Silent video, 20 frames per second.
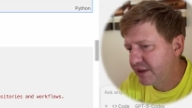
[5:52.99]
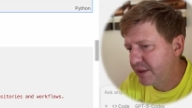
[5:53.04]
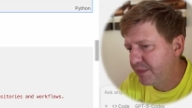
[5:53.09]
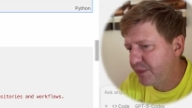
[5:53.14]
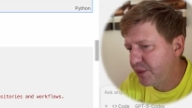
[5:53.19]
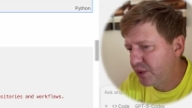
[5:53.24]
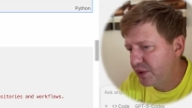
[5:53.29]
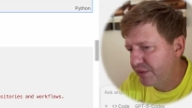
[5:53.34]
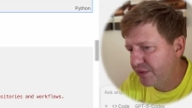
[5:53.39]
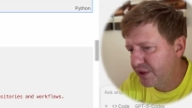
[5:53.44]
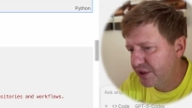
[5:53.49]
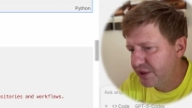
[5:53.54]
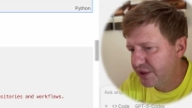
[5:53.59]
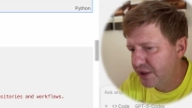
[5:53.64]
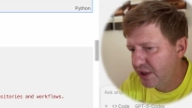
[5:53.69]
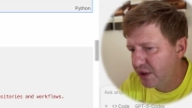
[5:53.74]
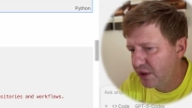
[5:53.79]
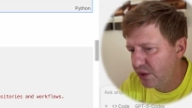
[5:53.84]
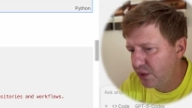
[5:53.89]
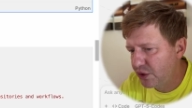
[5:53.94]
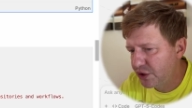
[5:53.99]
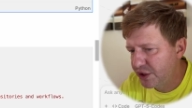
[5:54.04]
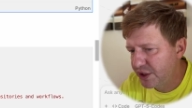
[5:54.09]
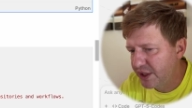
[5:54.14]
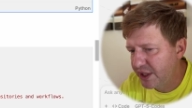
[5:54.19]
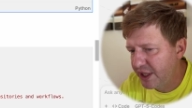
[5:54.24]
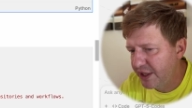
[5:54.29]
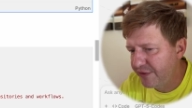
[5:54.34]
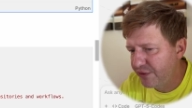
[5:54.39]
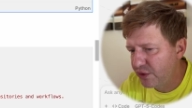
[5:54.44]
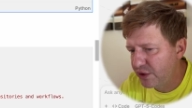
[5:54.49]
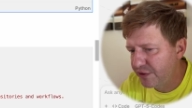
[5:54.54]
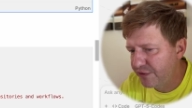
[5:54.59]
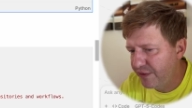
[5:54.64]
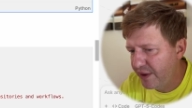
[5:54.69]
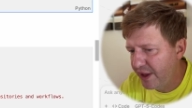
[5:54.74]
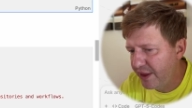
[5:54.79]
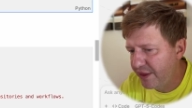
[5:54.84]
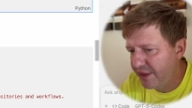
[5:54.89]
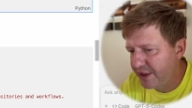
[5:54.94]
The beauty of this solution, if you
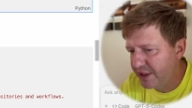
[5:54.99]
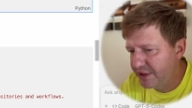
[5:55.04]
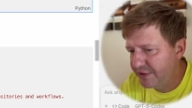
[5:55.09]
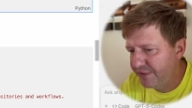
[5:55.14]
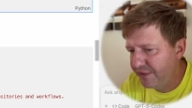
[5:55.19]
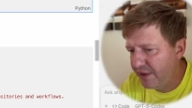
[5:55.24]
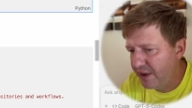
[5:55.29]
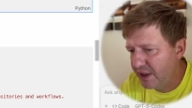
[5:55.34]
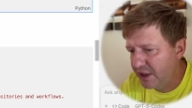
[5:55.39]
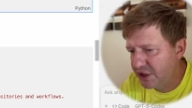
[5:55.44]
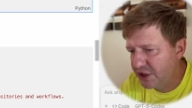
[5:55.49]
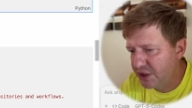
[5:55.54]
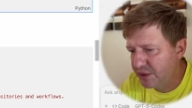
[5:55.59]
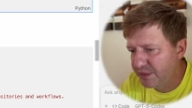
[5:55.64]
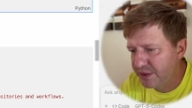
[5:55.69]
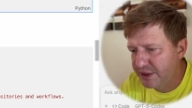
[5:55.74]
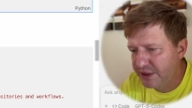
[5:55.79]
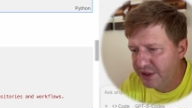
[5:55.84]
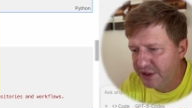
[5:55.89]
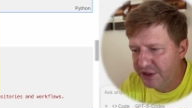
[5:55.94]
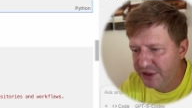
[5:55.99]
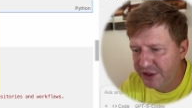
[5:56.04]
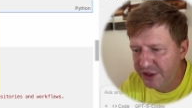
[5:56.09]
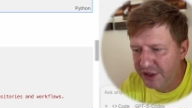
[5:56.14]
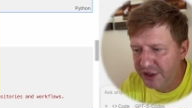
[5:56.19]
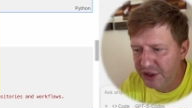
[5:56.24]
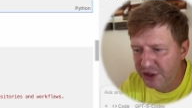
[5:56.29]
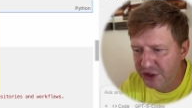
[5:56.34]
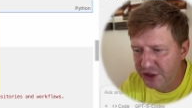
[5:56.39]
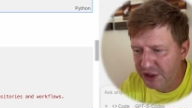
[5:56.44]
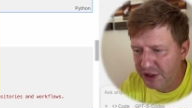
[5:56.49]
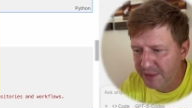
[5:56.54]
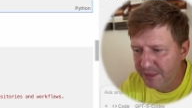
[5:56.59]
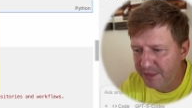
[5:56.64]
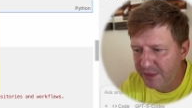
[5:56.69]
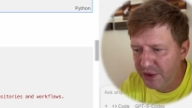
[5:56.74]
define this function with this signature,